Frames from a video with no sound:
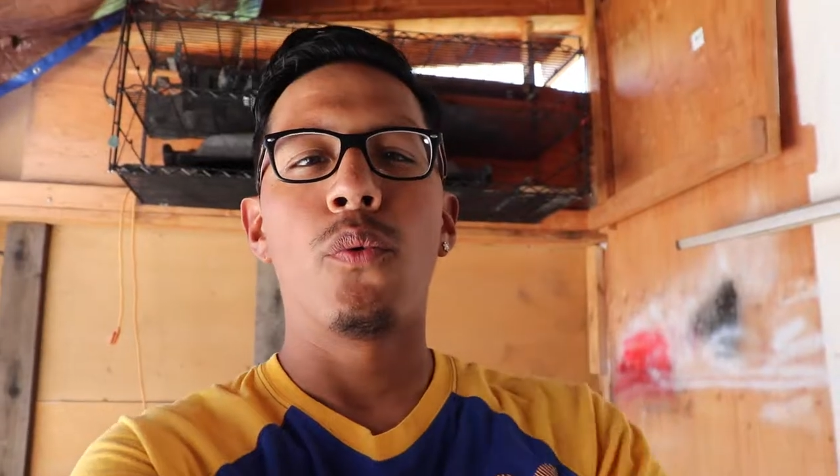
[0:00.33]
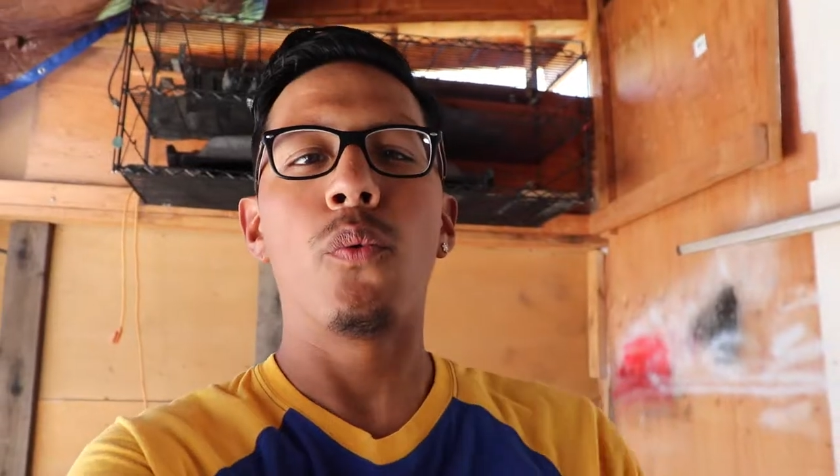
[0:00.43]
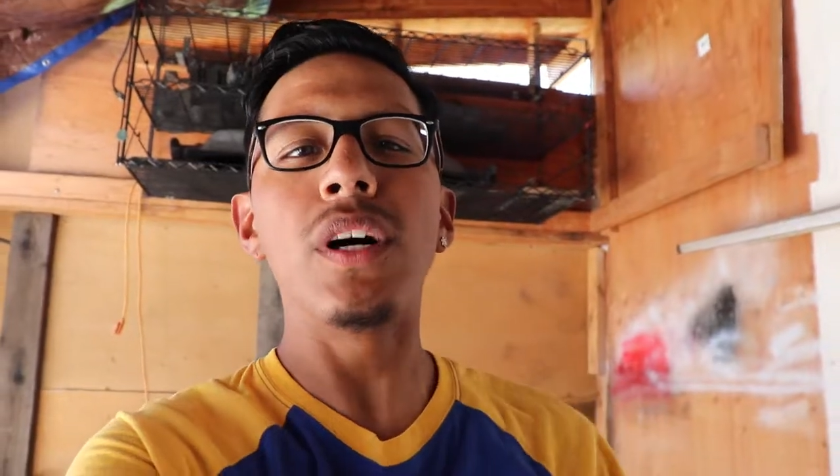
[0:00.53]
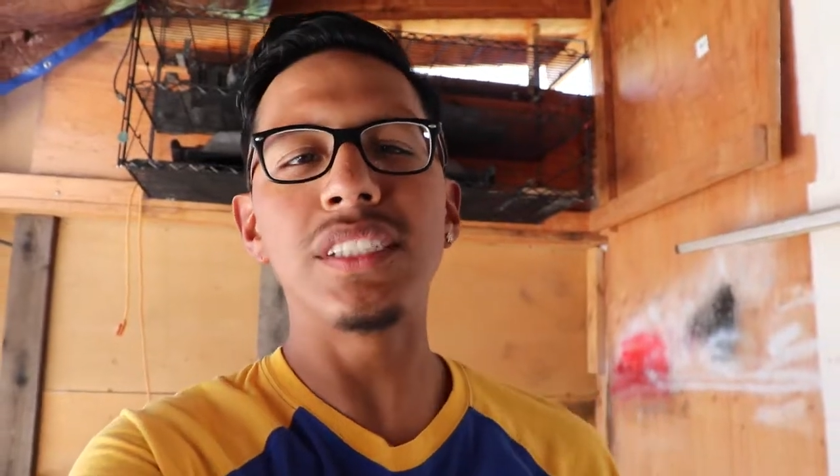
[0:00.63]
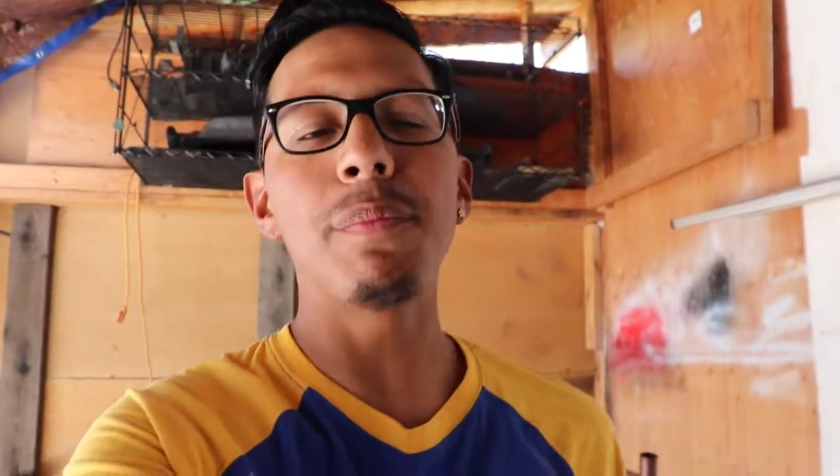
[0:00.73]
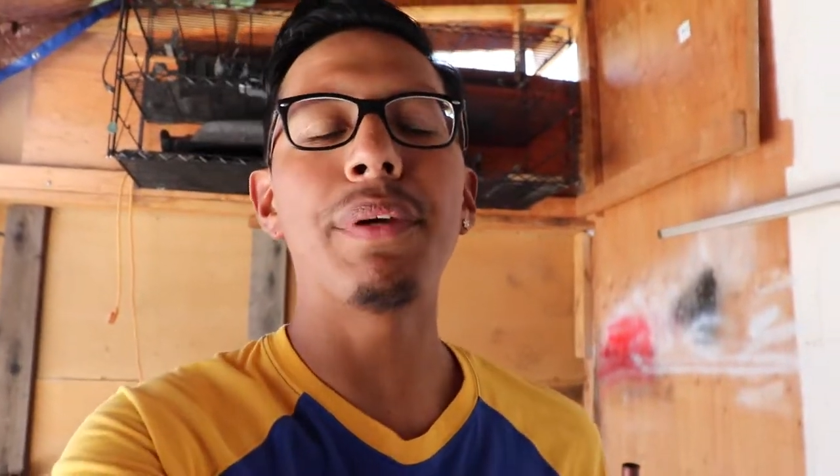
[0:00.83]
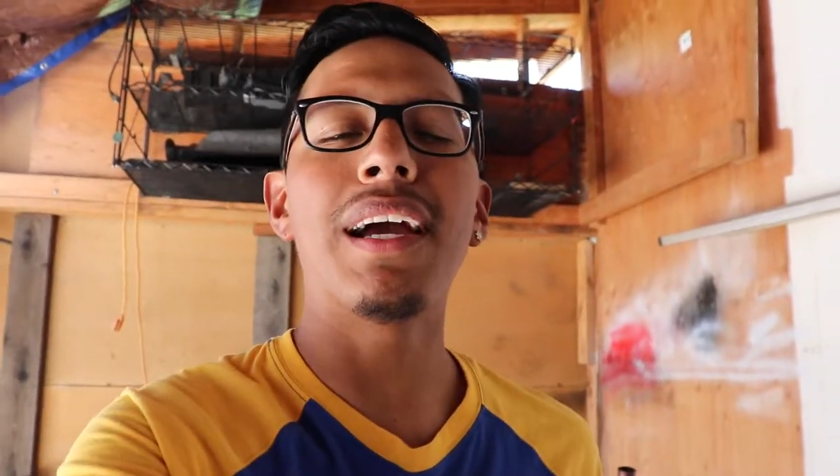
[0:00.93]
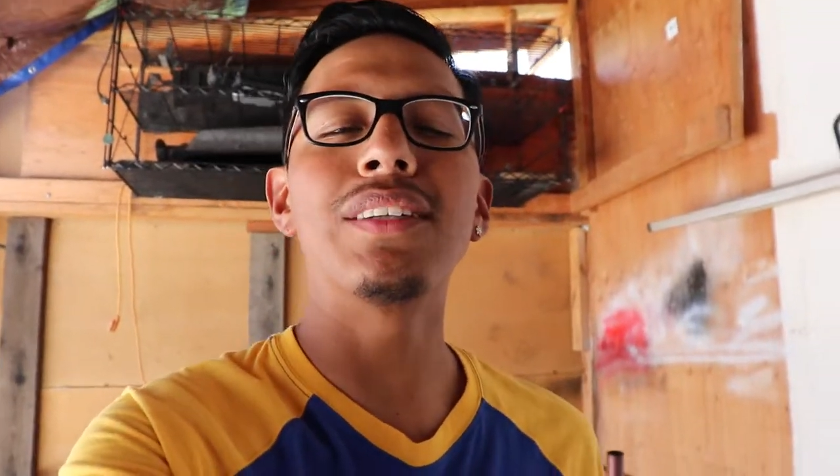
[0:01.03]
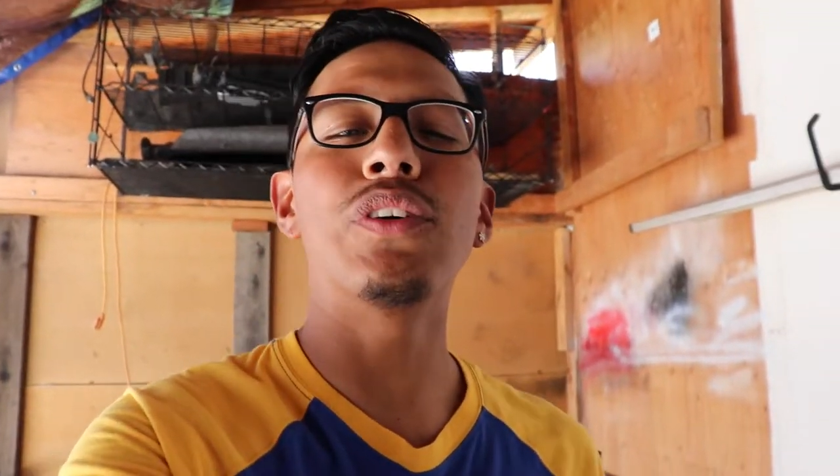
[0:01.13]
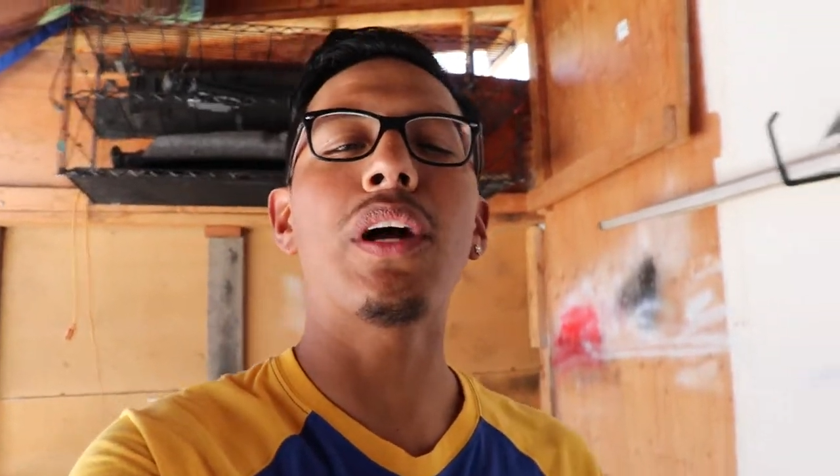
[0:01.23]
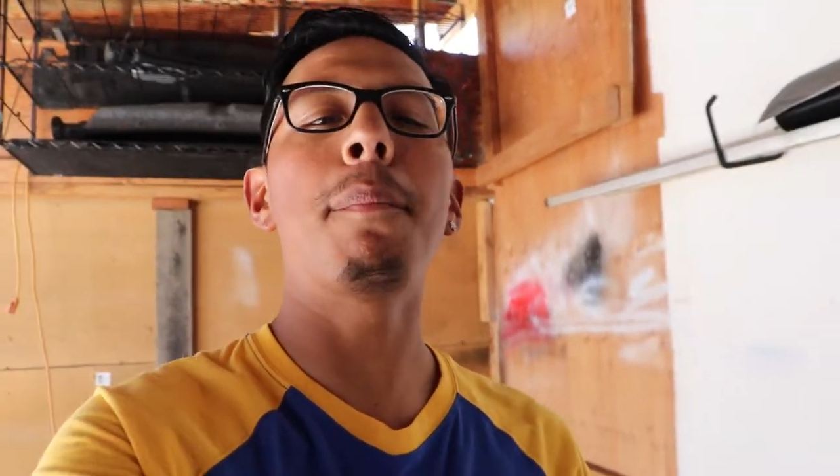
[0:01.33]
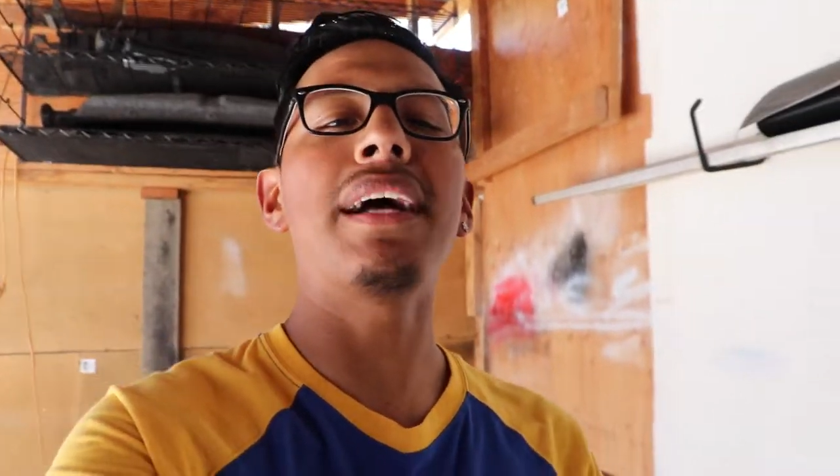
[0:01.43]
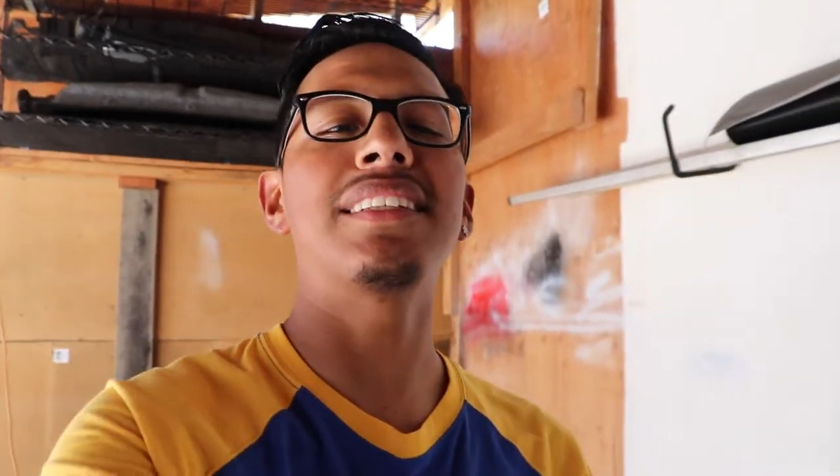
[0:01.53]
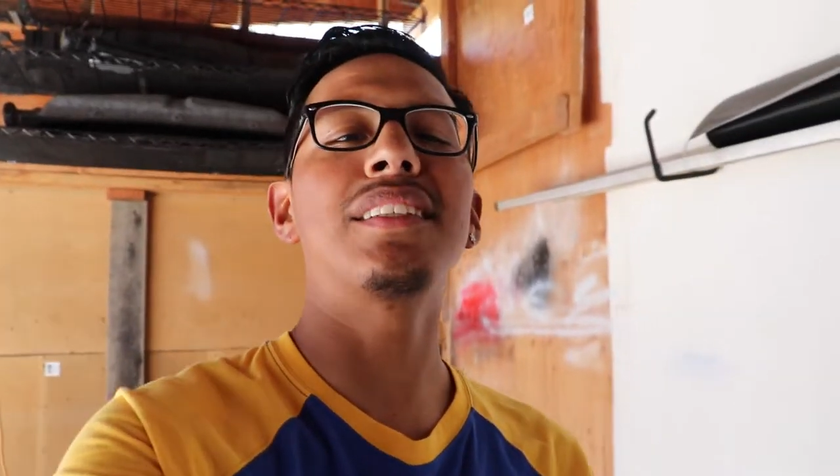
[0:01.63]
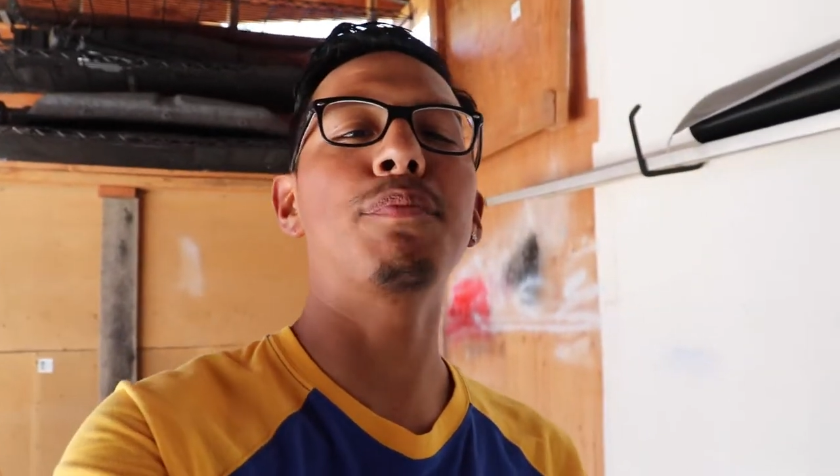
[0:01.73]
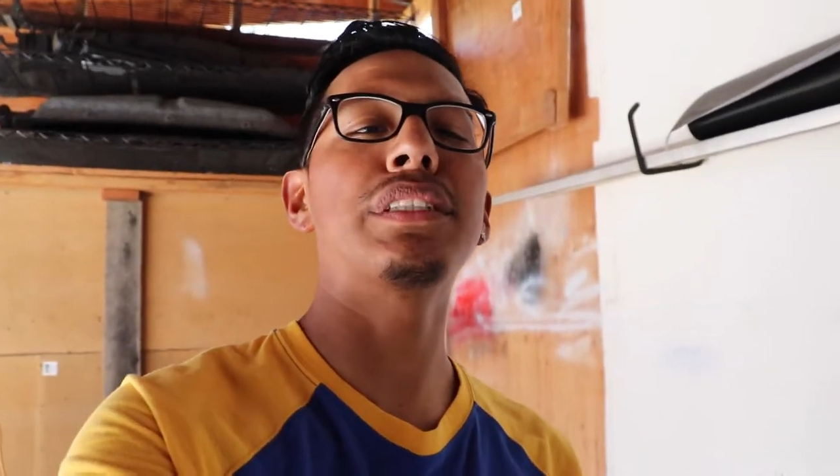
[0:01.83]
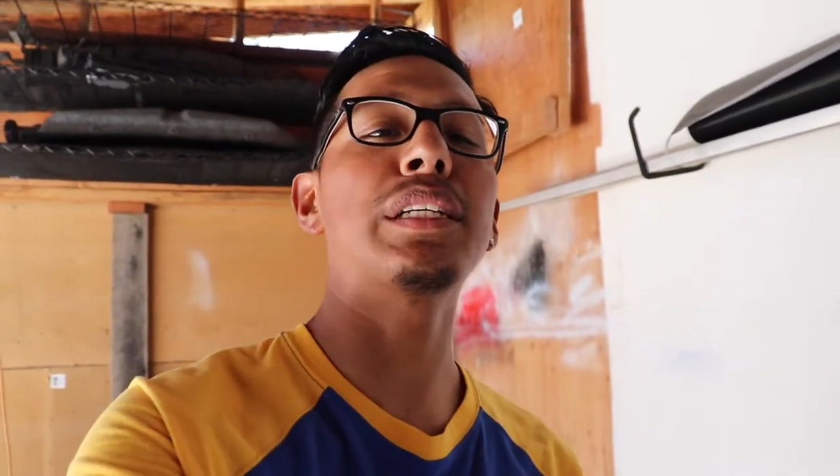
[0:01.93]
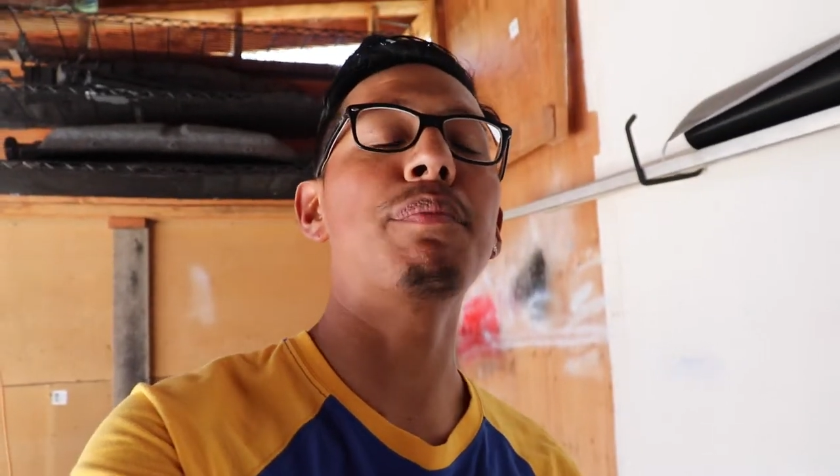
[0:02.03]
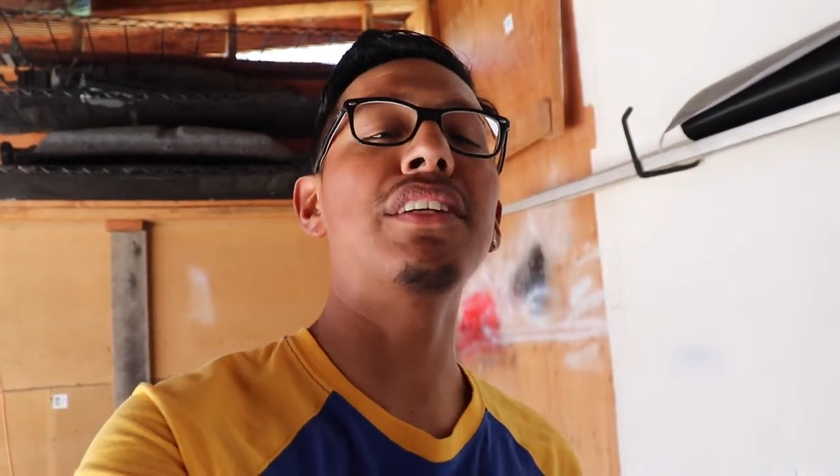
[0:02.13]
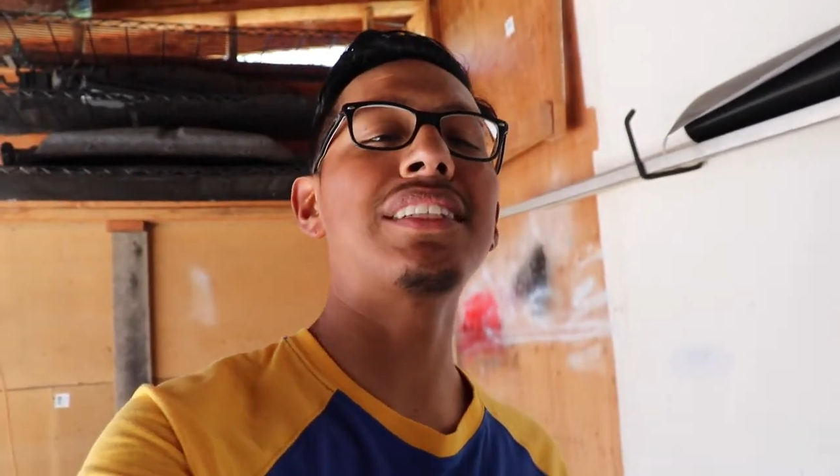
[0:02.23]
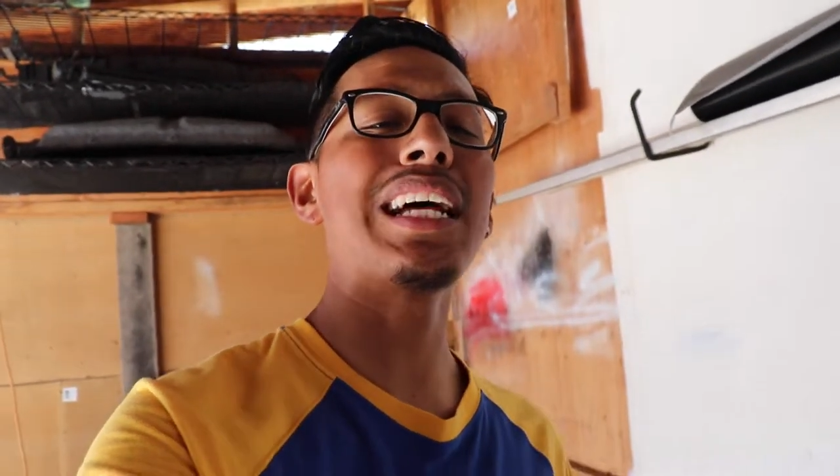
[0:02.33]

What's up you guys, welcome back to Simple Sick Builds.